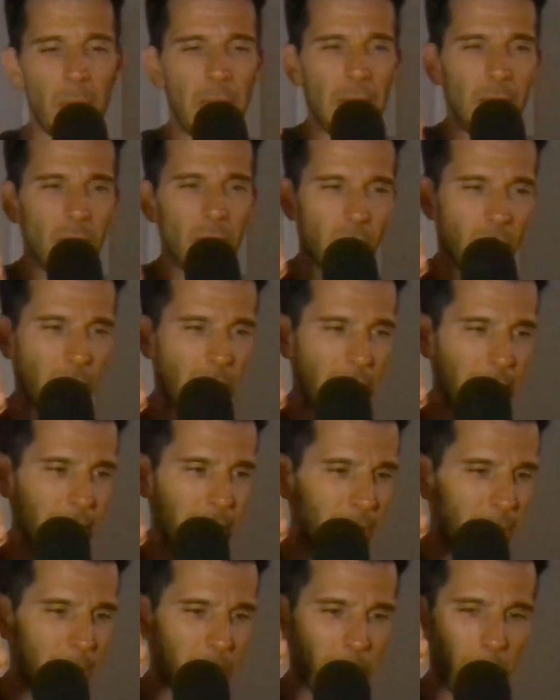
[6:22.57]
inks are
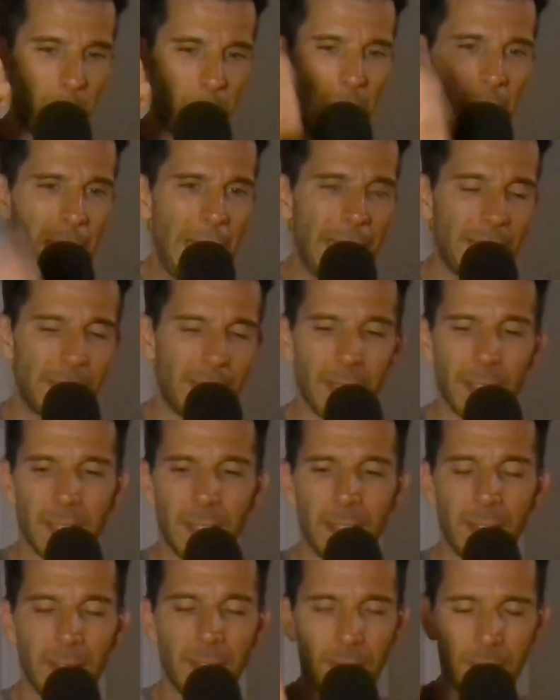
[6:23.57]
like molasses.